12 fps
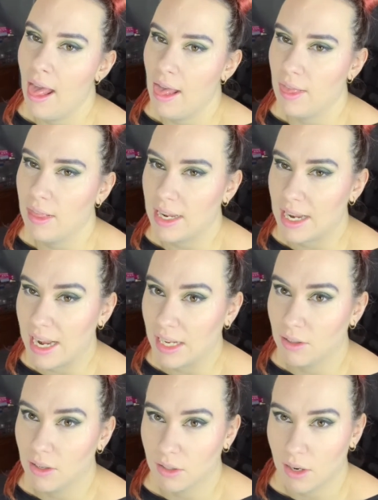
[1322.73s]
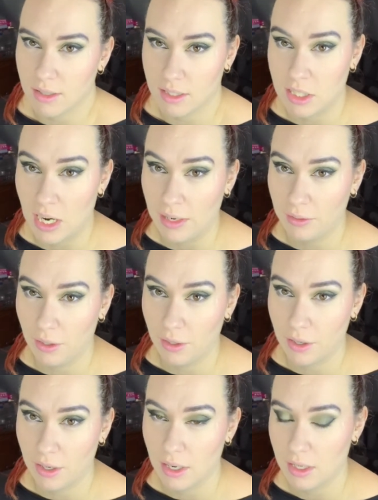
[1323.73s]
the Inglot Cross
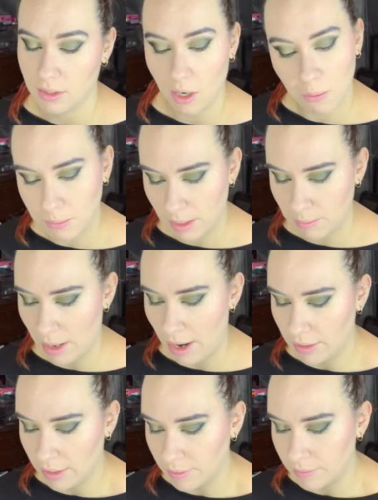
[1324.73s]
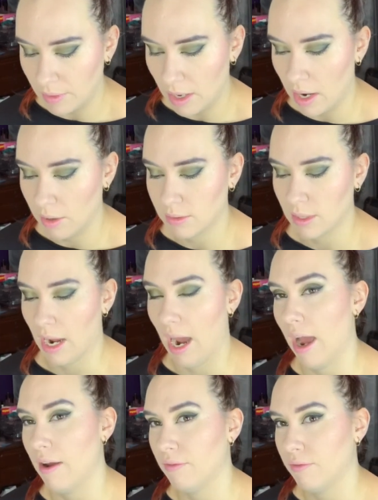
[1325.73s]
JLo sculpting powder. I also
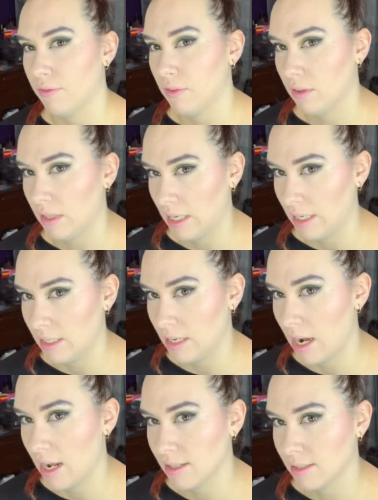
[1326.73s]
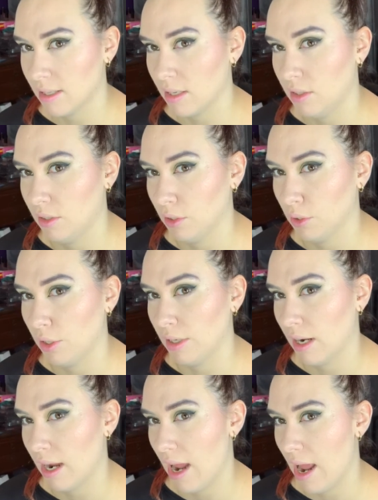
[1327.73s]
have the NARS
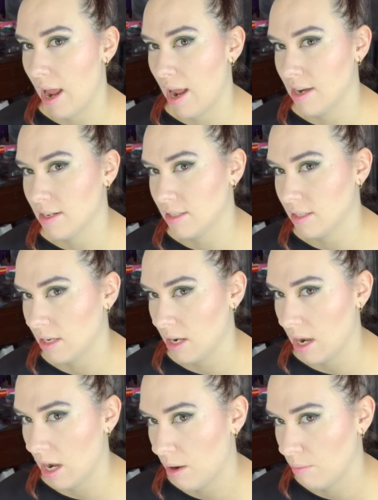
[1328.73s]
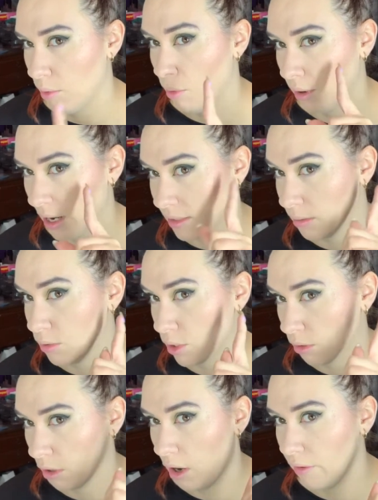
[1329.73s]
Laguna and Orgasm
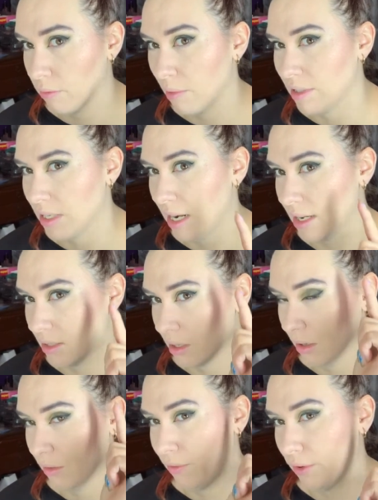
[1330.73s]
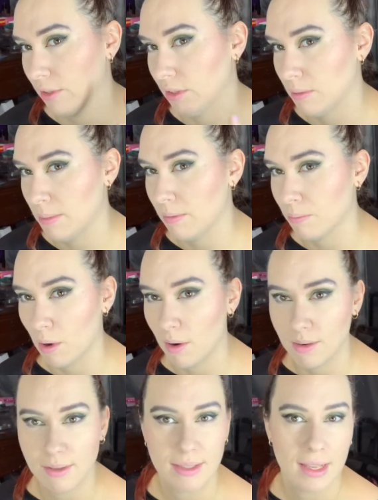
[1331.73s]
Duo over my cheeks, so for a little bit of
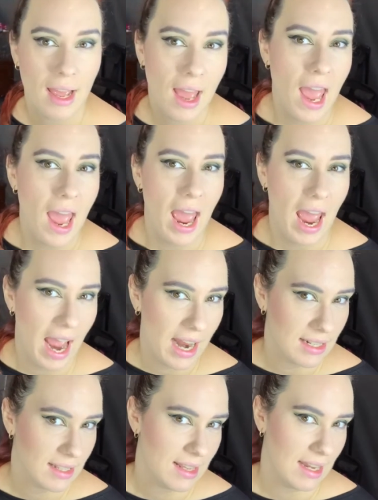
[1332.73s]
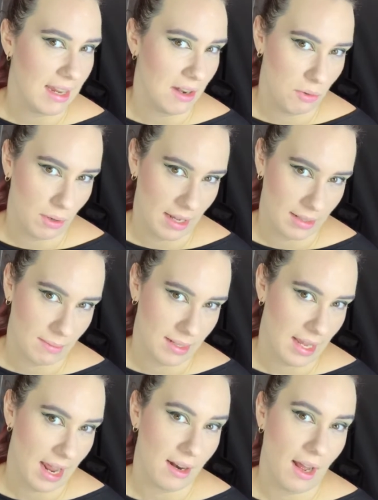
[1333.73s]
bronze. And the Orgasm is
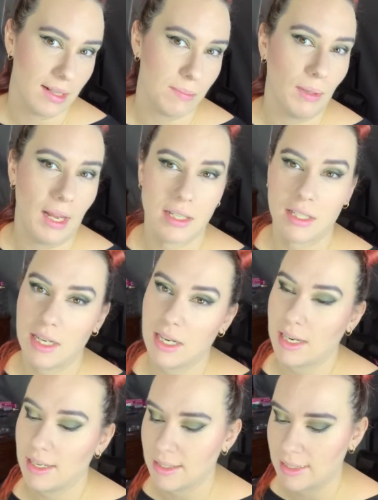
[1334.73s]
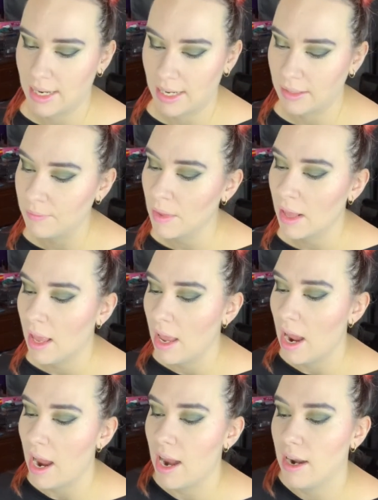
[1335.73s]
that nice blush that you can see.
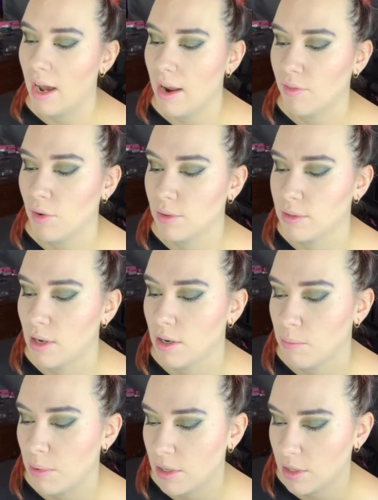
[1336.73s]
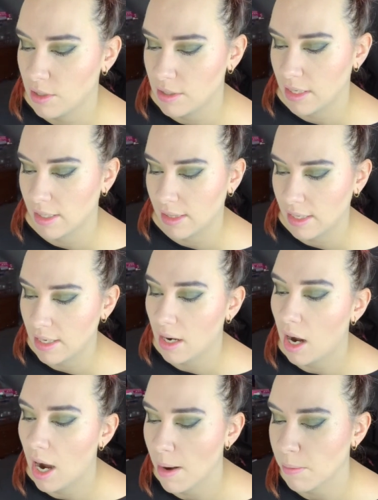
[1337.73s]
And I've also been using the
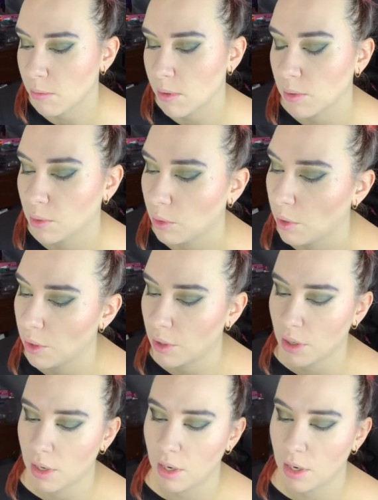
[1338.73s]
Hyper Real Glow